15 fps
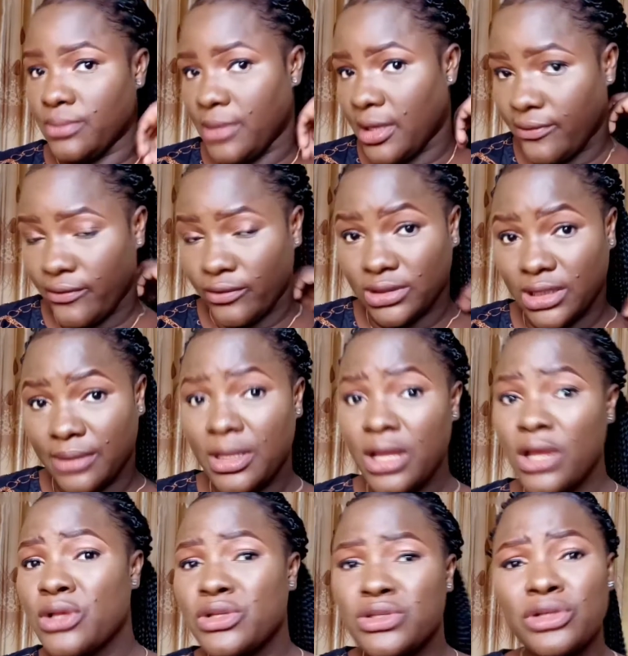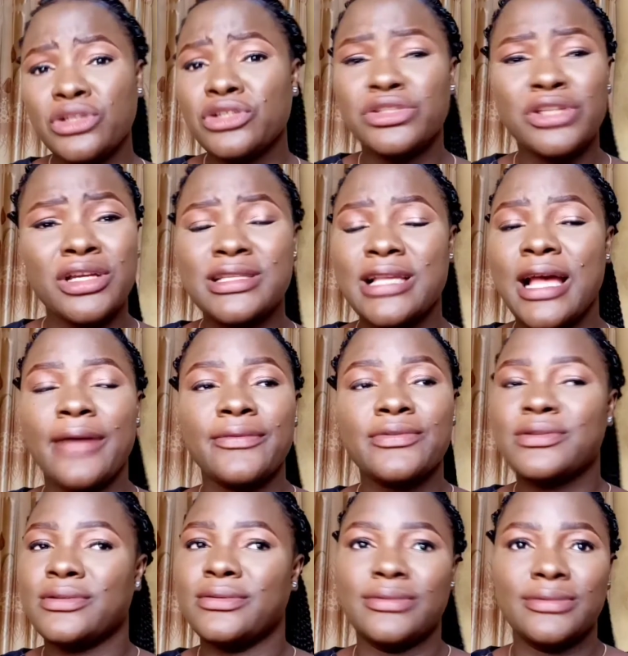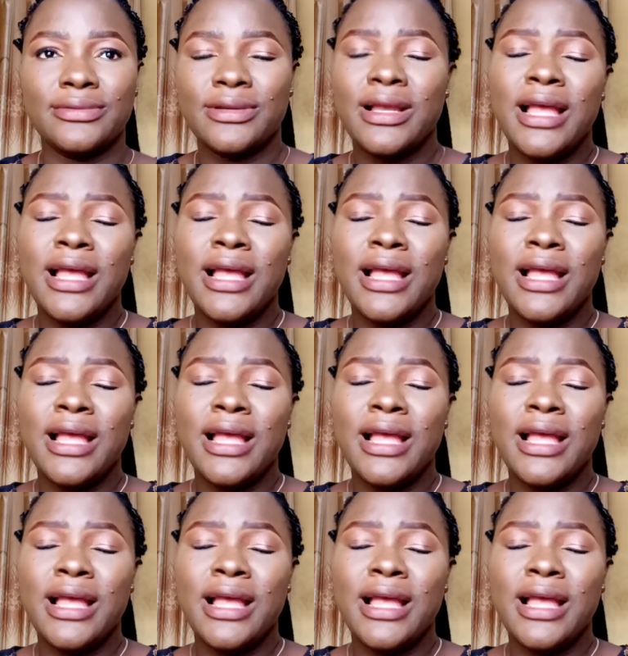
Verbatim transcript: make for them so you just have to